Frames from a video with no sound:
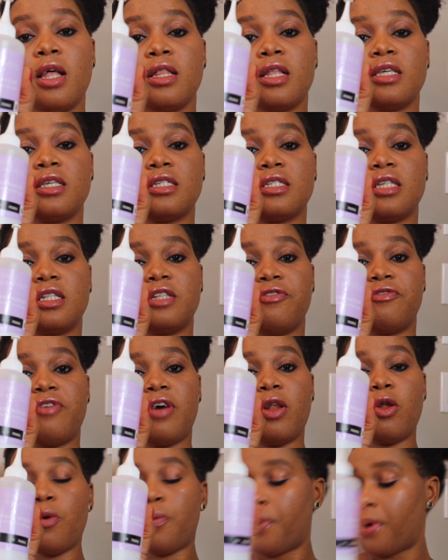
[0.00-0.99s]
This is the
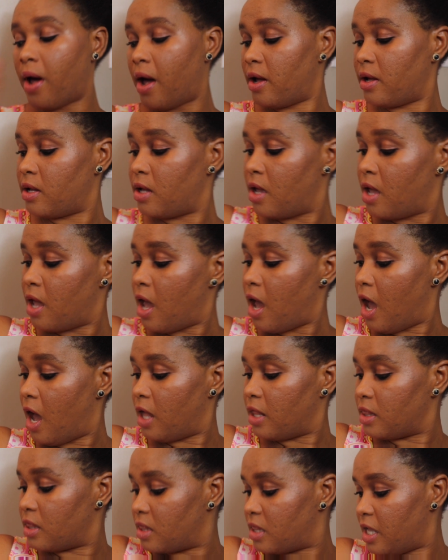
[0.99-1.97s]
developer
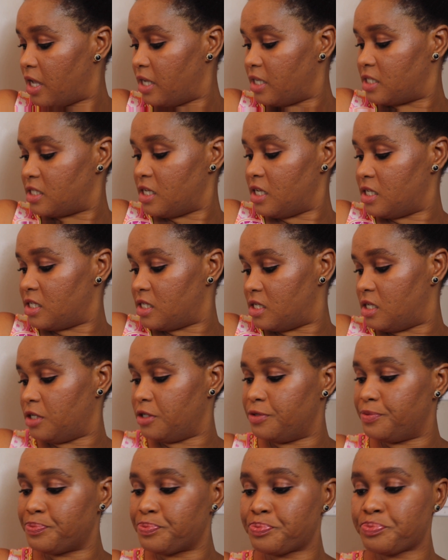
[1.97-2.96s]
and this is
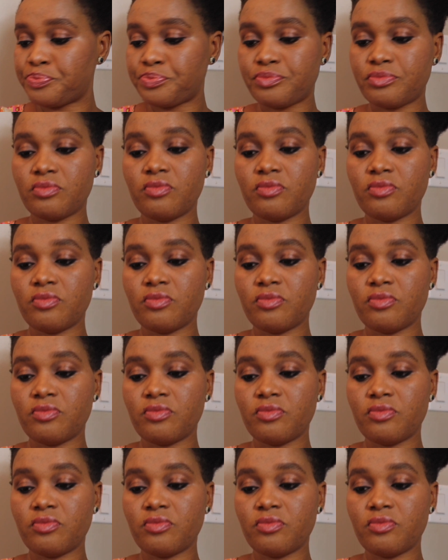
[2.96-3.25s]
the...